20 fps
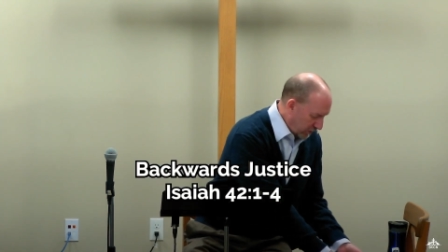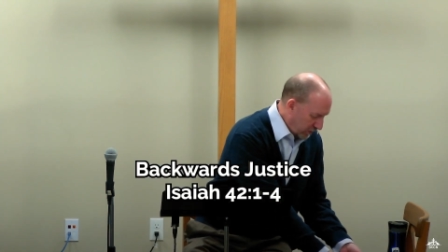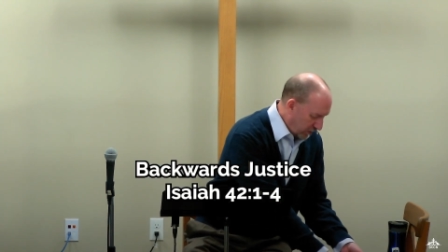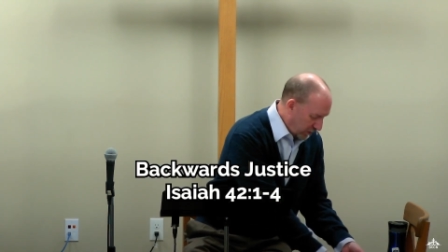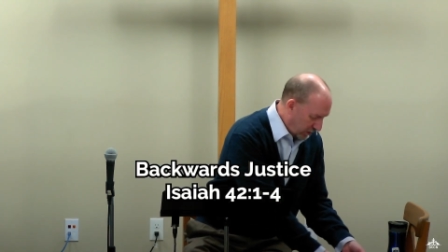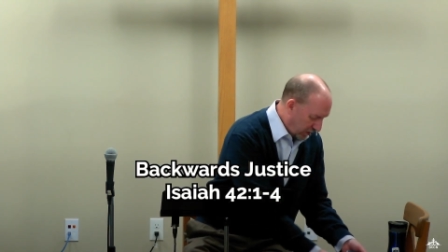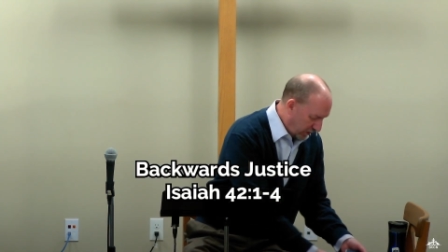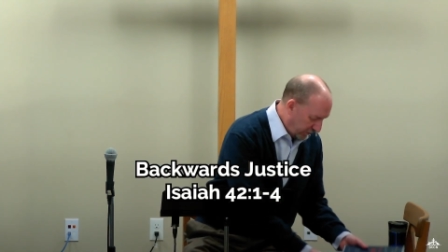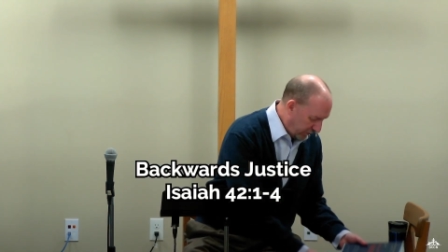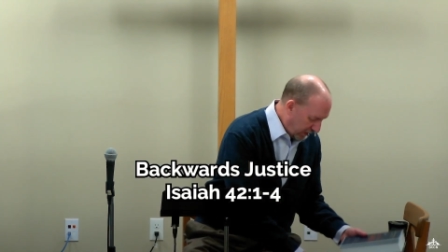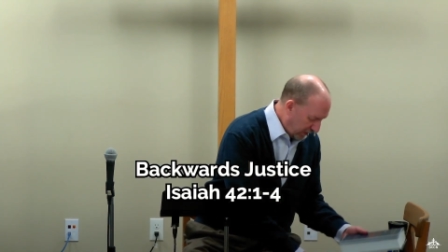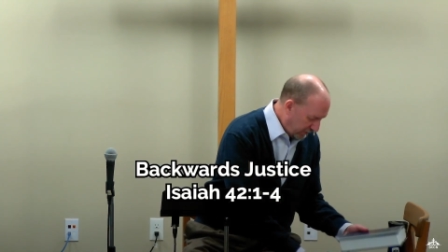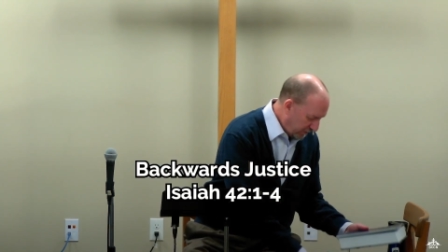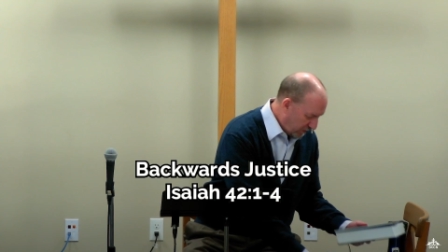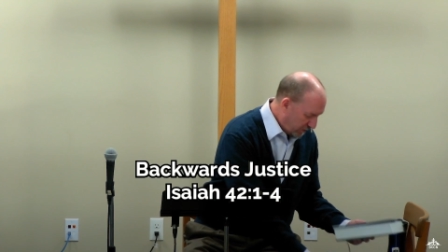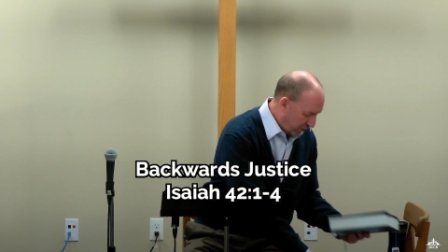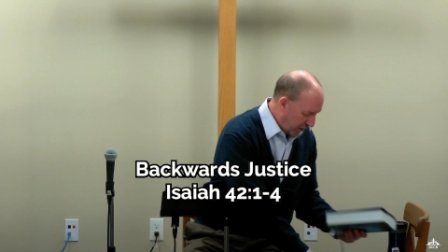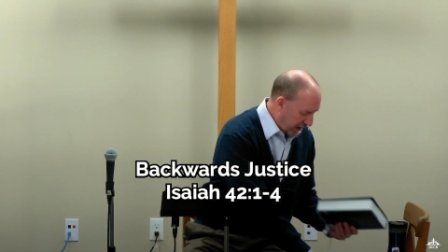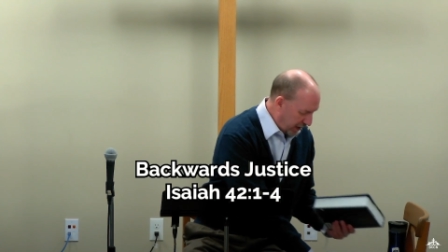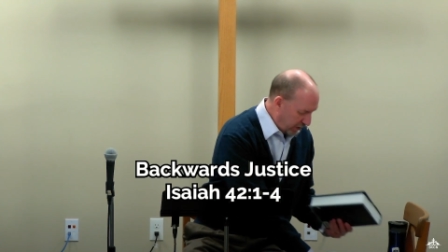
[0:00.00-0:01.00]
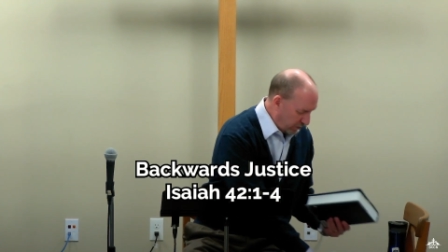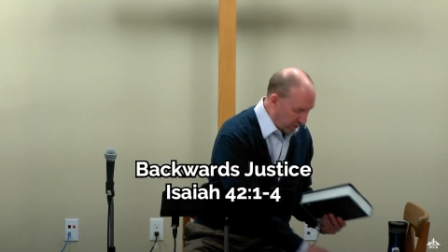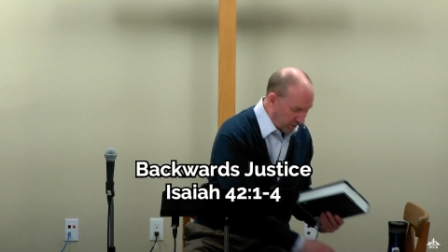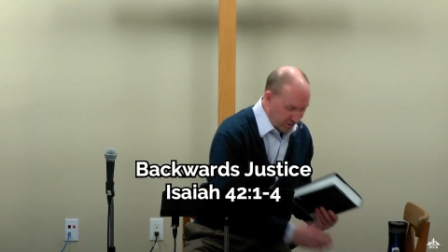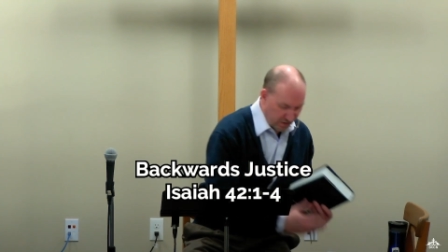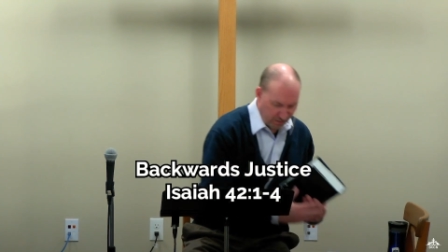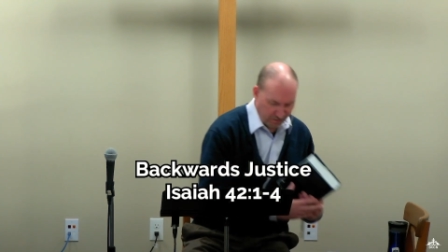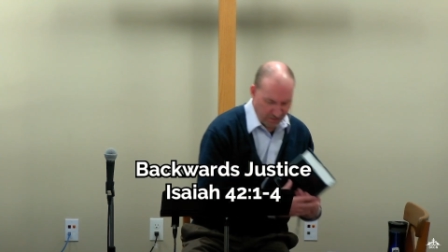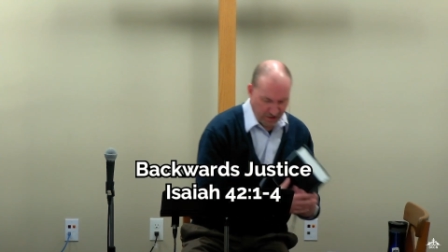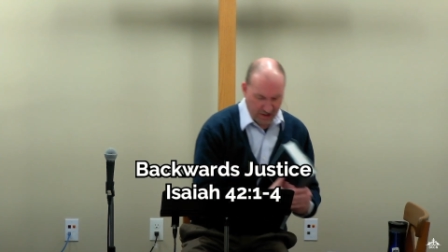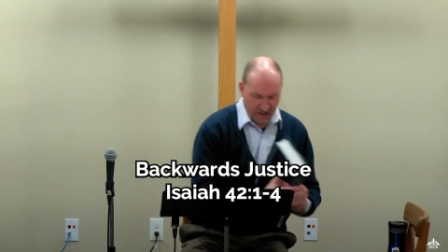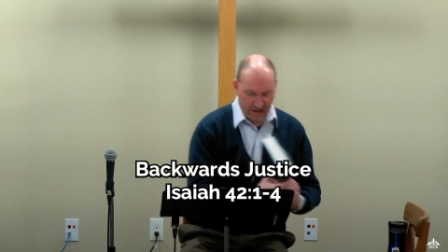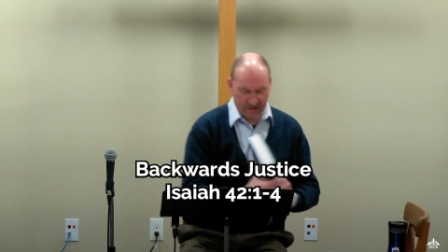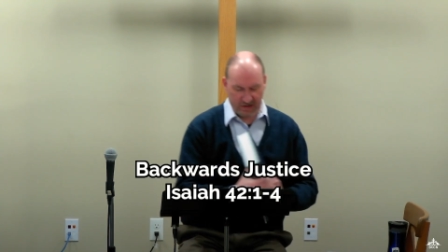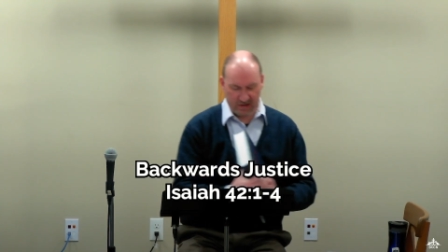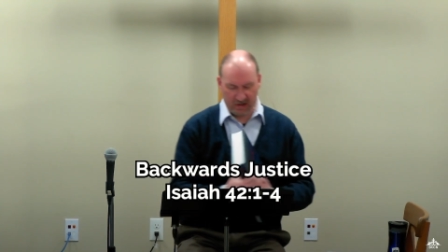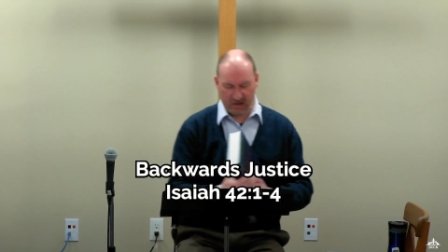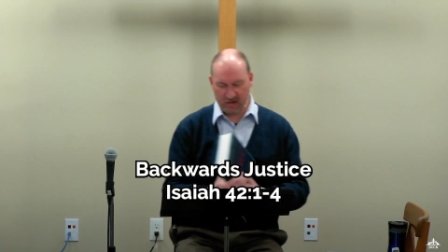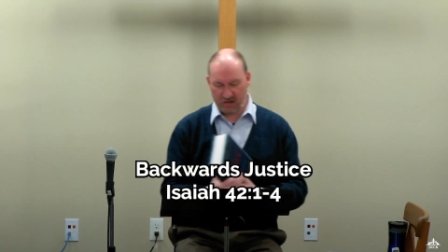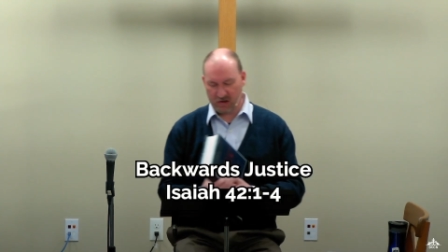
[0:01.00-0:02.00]
uh, if you have your Bibles, I'm going to ask
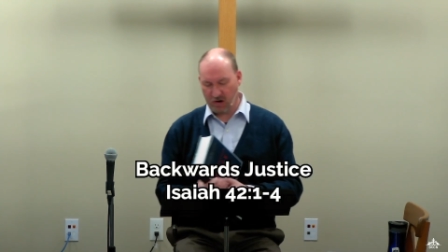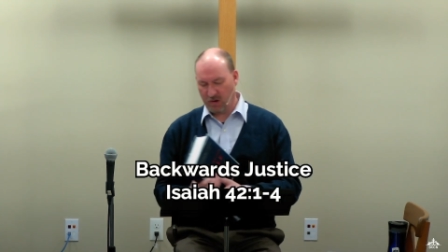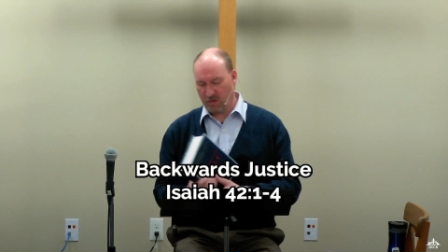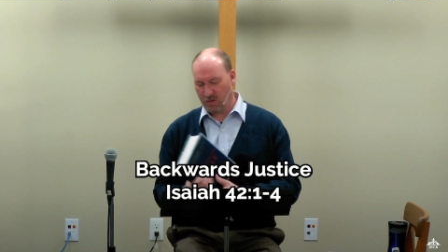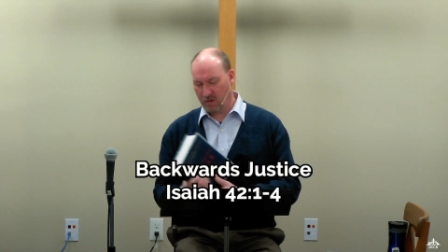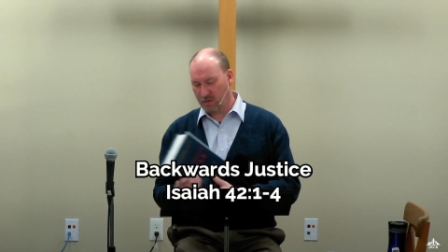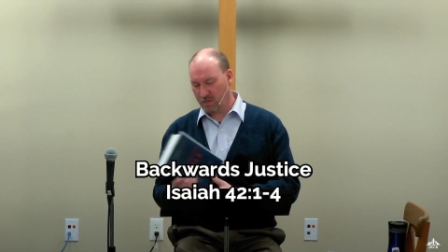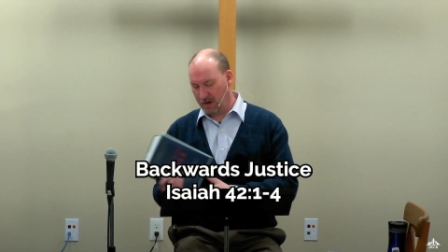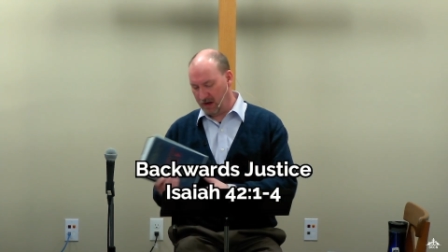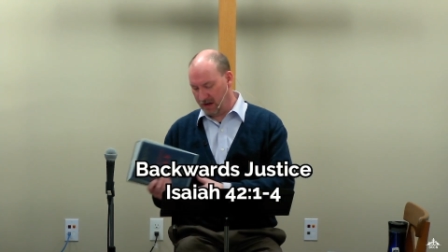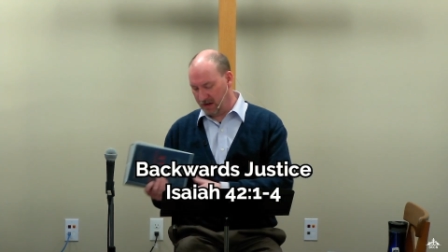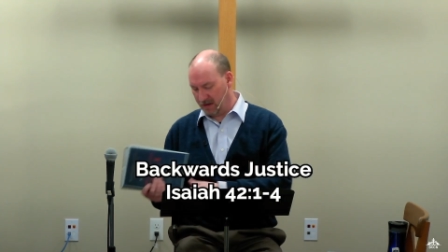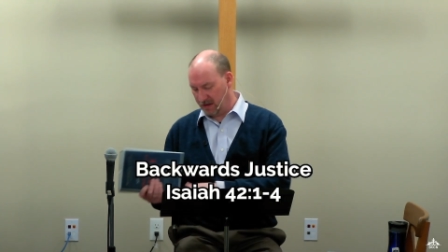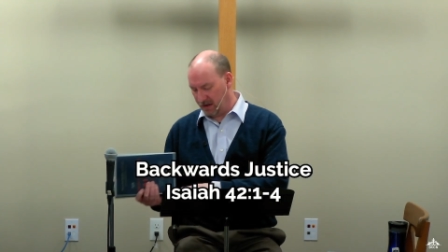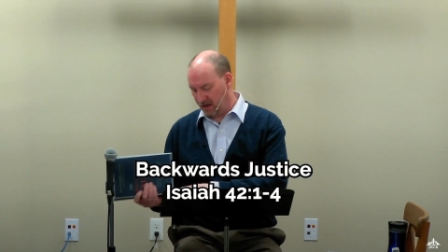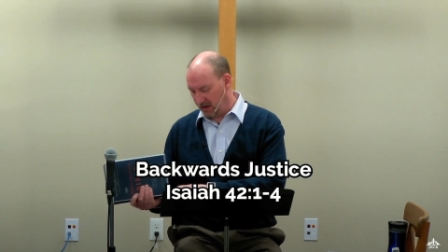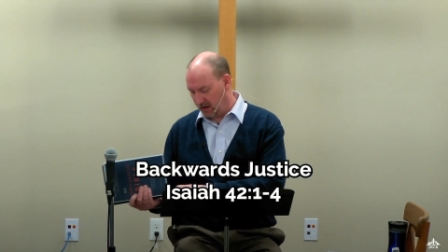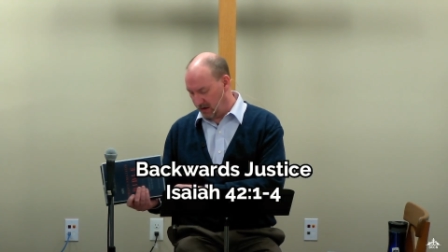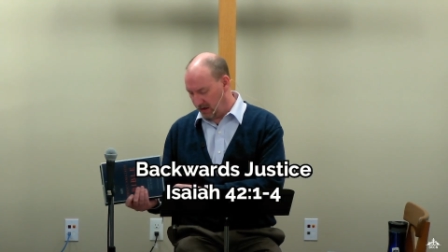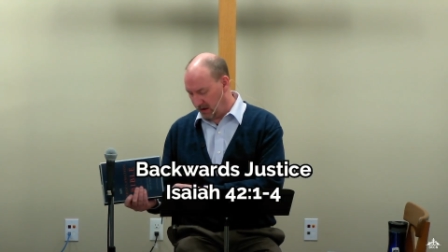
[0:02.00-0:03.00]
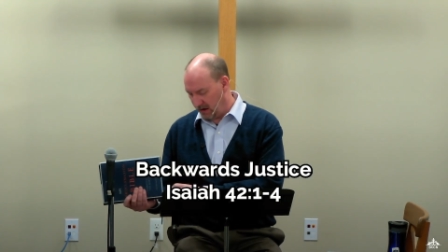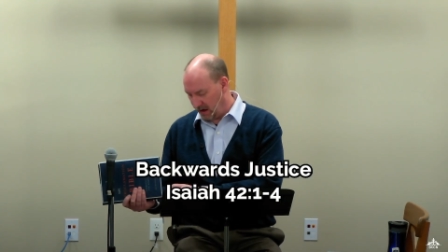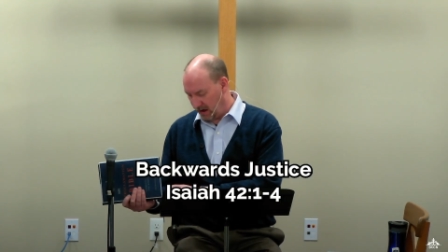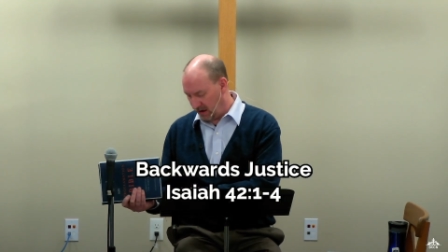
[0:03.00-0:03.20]
that you turn with me to the